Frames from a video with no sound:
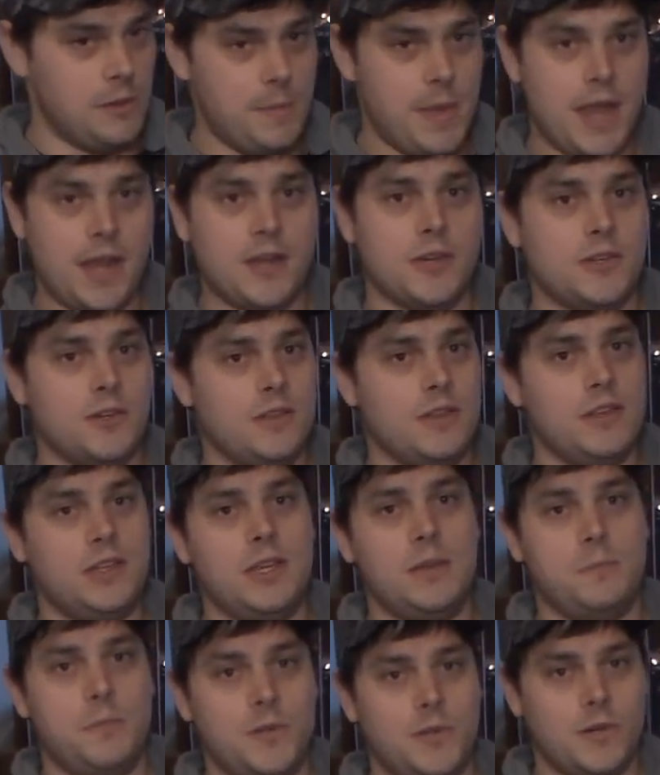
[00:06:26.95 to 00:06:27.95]
making sure the
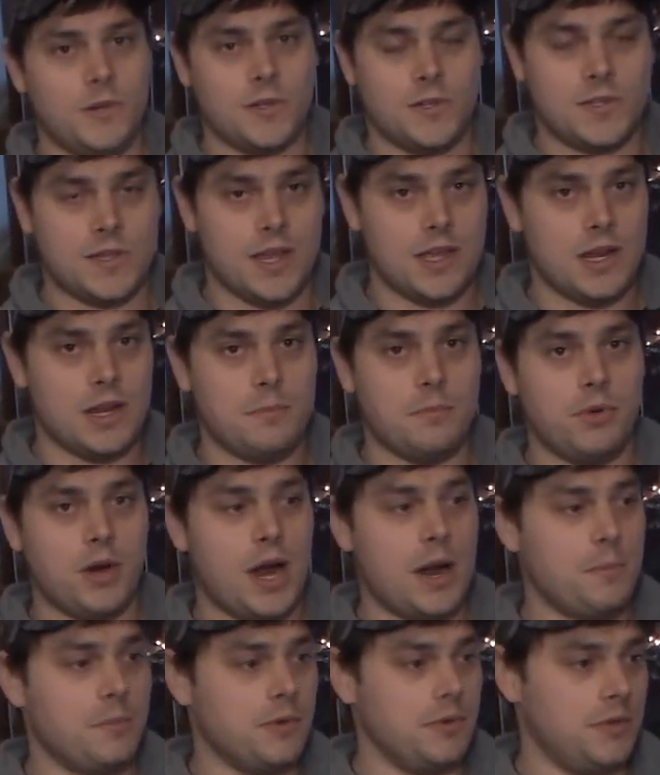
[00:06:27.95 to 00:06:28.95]
temperature's set up
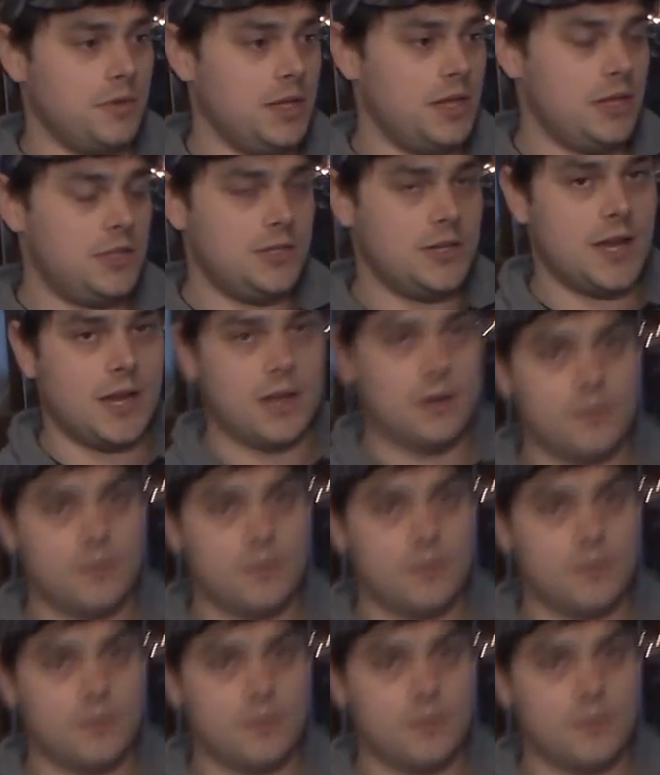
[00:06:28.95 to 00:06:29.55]
properly, checking